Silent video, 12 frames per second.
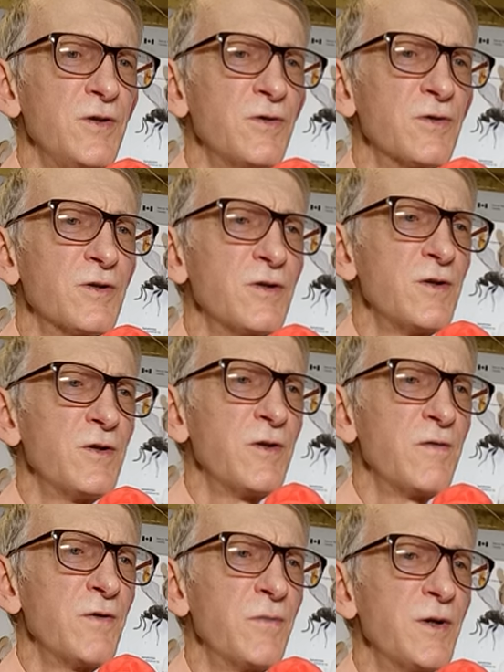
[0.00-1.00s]
used
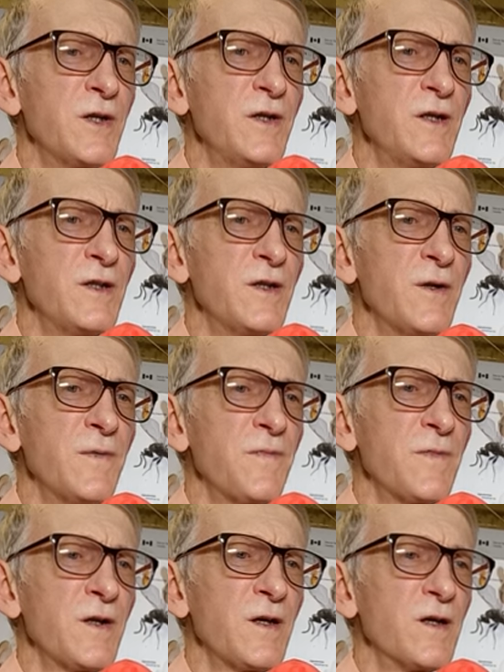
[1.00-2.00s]
for breeding
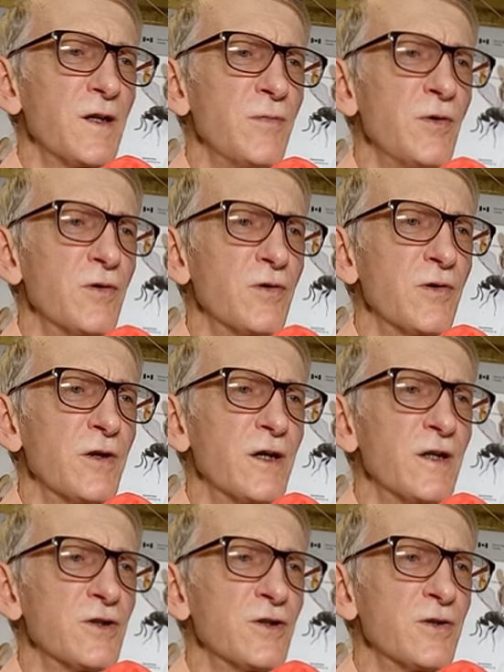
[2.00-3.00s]
in laboratory
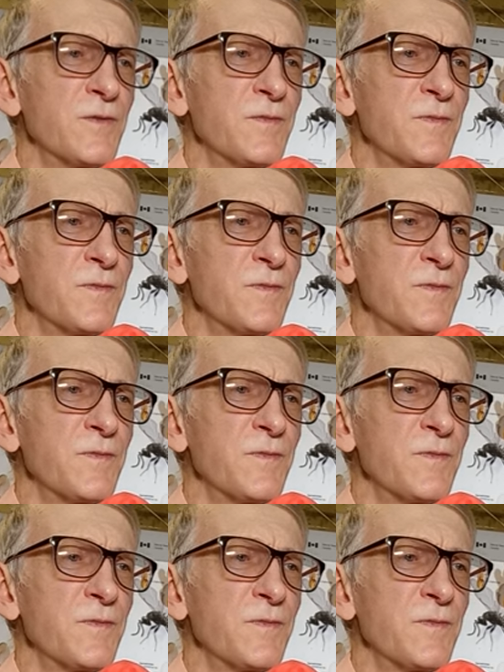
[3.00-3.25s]
culture.